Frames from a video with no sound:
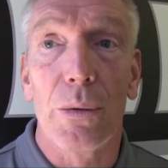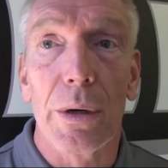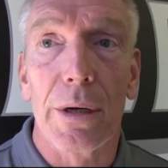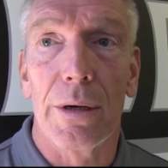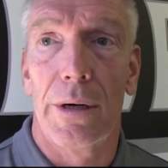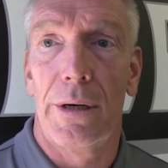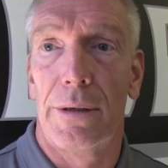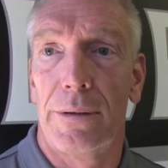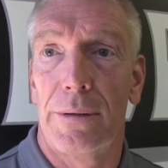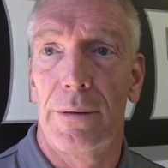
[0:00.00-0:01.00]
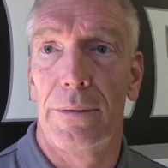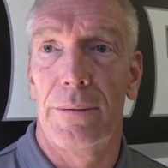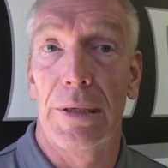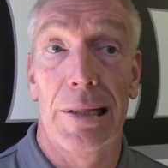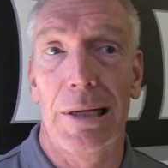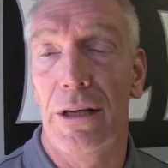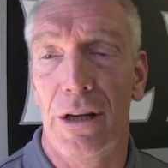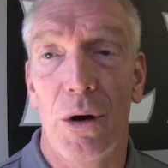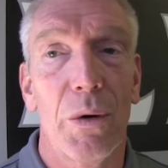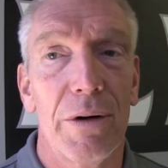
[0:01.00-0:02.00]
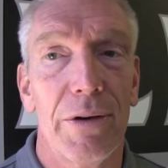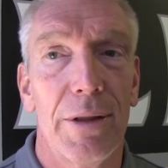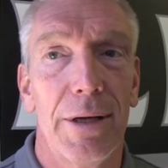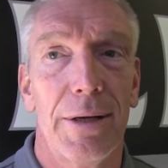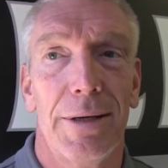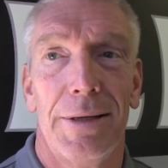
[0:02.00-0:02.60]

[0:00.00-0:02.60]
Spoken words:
you're working hard, you think you know everything.